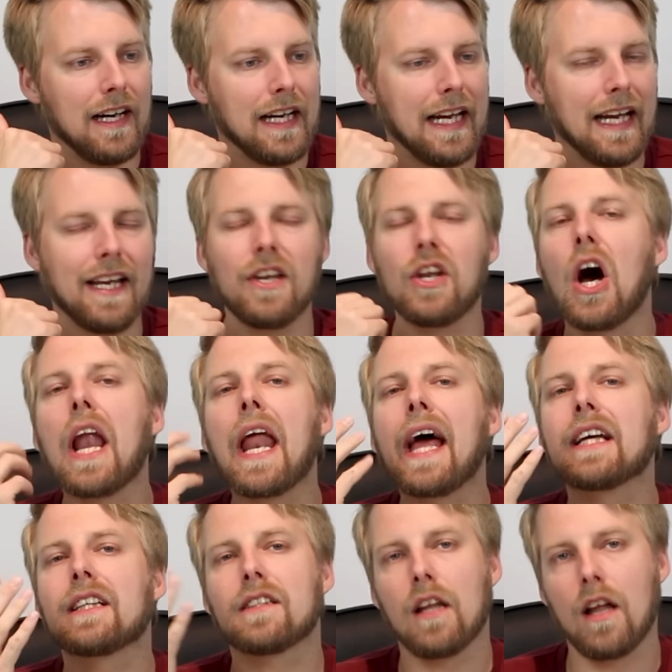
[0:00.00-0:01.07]
a not
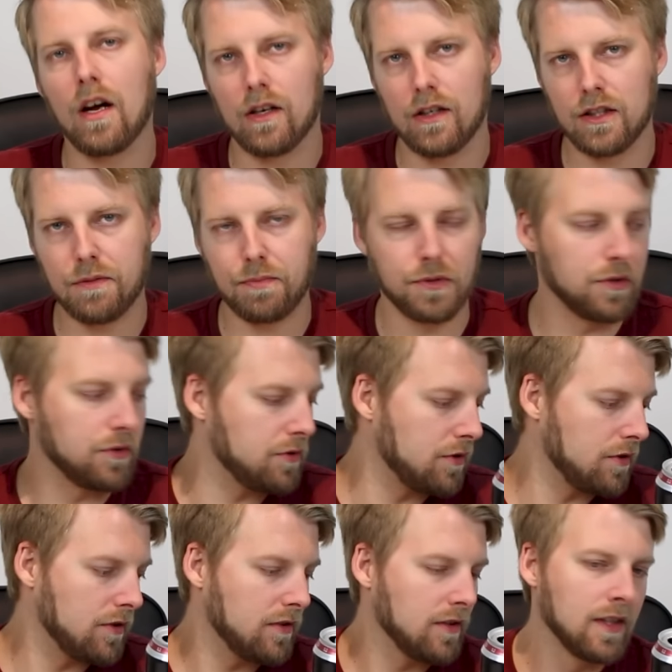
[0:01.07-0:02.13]
as large
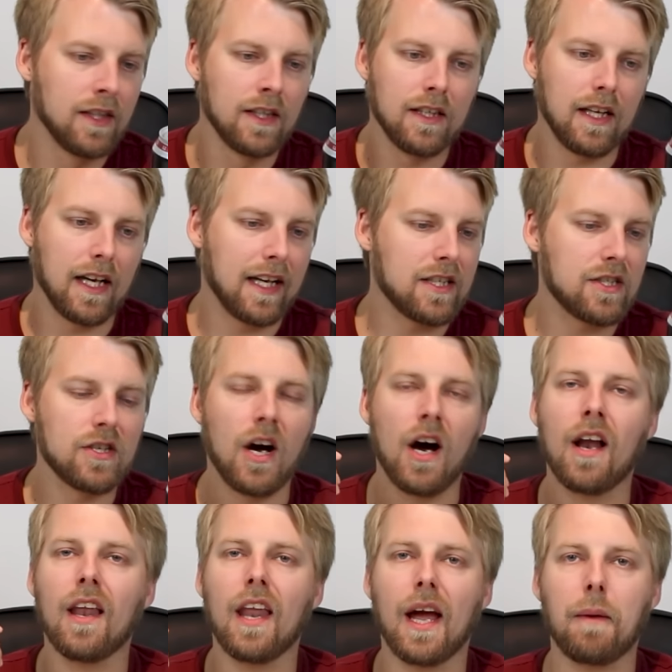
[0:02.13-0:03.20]
producer. Like, it's
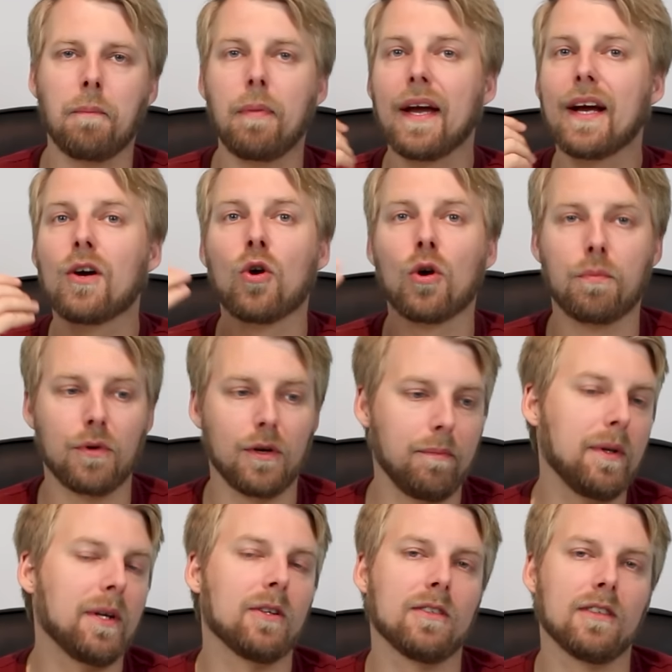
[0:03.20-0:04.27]
not like big corporate
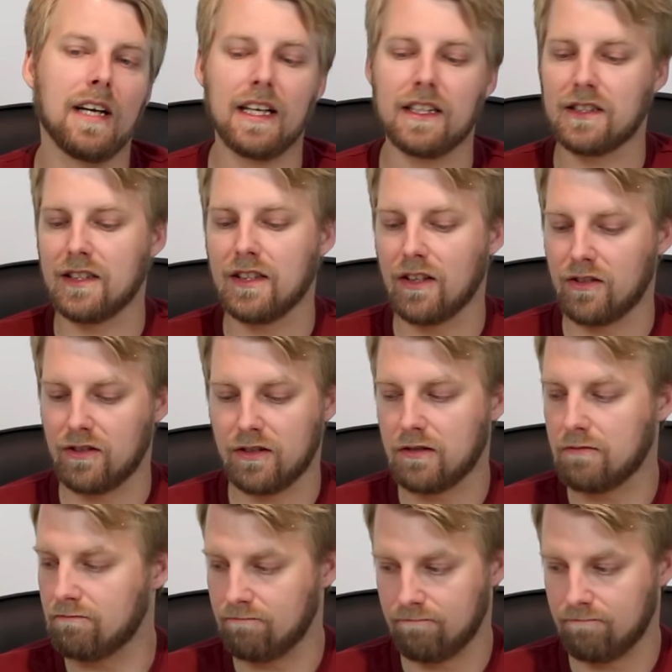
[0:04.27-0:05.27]
beer as the others.